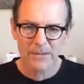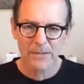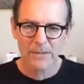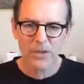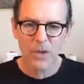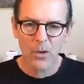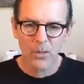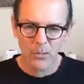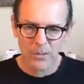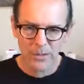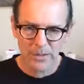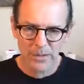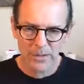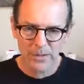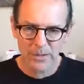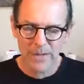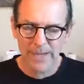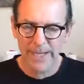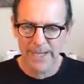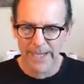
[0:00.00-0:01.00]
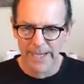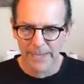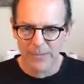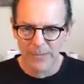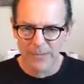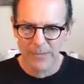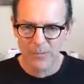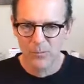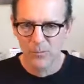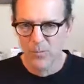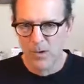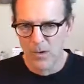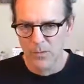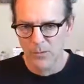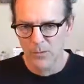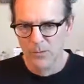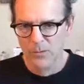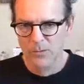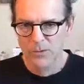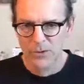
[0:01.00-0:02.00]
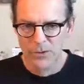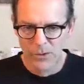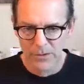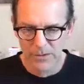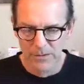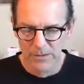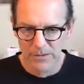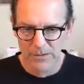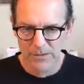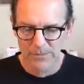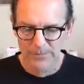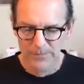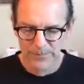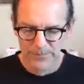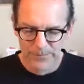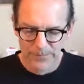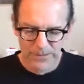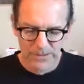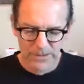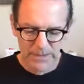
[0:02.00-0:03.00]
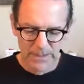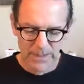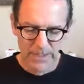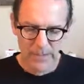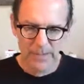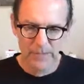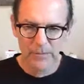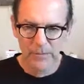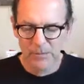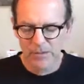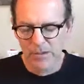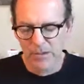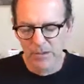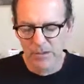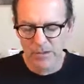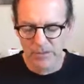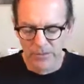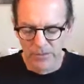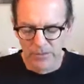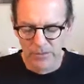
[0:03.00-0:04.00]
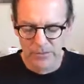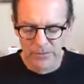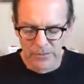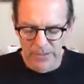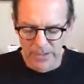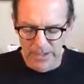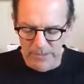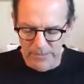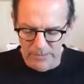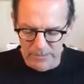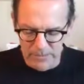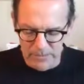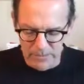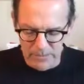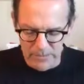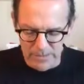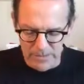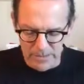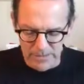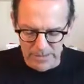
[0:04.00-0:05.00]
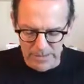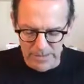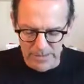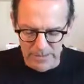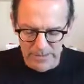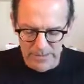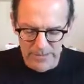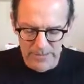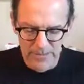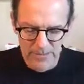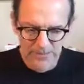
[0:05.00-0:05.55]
don't, can't, won't, shouldn't. Okay, and those are also contractions, those examples.